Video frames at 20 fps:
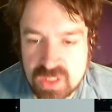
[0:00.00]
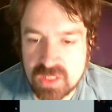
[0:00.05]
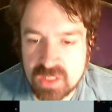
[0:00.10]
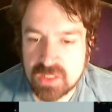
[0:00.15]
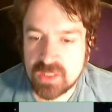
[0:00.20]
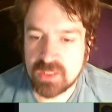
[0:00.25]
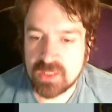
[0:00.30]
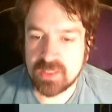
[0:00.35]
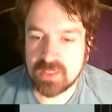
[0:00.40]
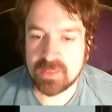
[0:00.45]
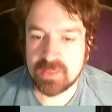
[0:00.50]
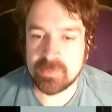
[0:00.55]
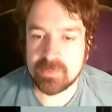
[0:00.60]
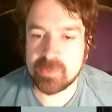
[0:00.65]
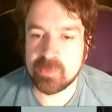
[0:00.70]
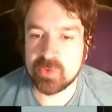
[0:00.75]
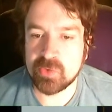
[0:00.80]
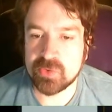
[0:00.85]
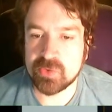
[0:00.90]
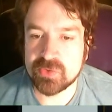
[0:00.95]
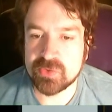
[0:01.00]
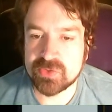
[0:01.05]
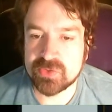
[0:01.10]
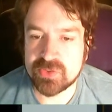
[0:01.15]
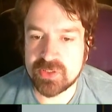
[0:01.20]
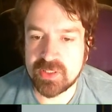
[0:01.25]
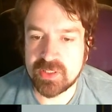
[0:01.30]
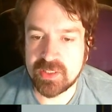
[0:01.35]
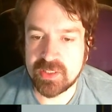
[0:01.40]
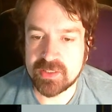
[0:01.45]
In MMOs
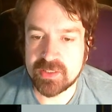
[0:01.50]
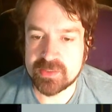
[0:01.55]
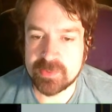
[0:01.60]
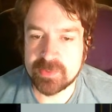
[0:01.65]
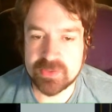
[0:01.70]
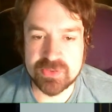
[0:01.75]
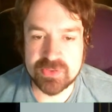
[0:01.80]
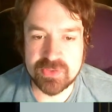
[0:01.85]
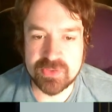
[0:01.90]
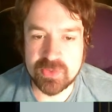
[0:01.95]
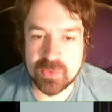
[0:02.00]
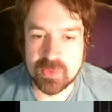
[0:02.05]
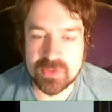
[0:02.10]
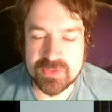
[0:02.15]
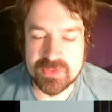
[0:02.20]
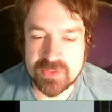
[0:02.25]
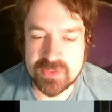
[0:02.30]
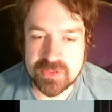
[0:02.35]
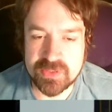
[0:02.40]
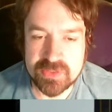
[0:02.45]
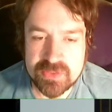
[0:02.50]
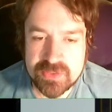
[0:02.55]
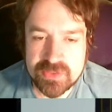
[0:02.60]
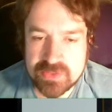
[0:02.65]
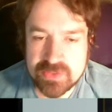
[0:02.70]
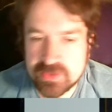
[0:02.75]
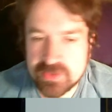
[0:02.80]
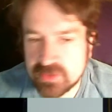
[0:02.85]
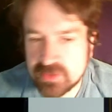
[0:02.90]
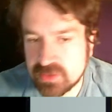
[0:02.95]
today, especially ones that are just
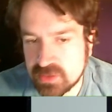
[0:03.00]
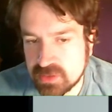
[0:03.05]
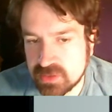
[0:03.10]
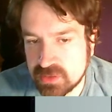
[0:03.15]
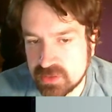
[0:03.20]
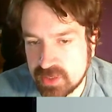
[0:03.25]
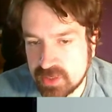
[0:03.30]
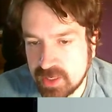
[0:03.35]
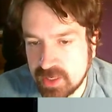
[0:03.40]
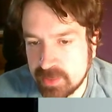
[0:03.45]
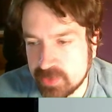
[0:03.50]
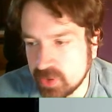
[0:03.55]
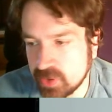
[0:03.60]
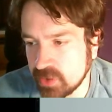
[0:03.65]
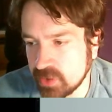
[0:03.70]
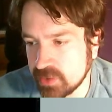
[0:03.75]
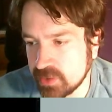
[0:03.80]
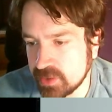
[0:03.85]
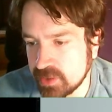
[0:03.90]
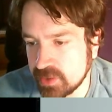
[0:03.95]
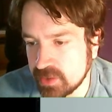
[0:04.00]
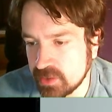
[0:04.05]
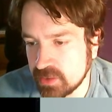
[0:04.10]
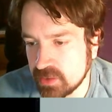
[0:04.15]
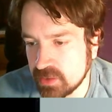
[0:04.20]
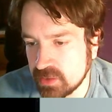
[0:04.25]
tab targeting,